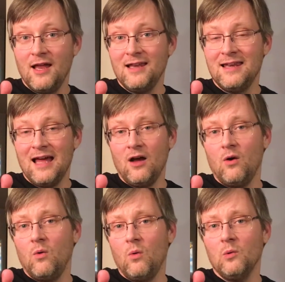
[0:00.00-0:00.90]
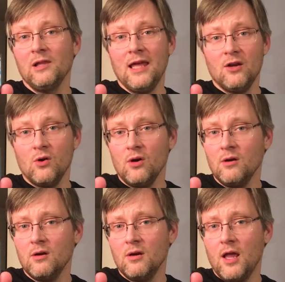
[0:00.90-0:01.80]
Now
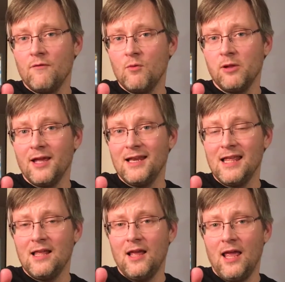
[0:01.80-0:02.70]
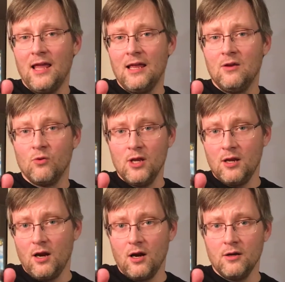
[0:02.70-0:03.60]
later, if you play a green
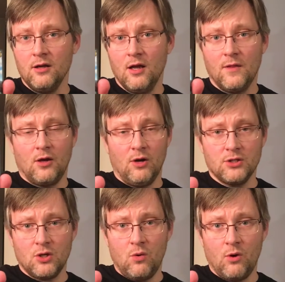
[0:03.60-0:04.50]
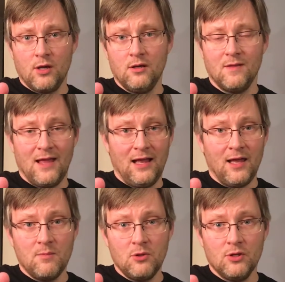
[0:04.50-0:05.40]
card that costs a coin, the
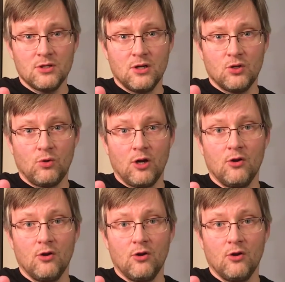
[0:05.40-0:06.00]
ally ability is going to trigger.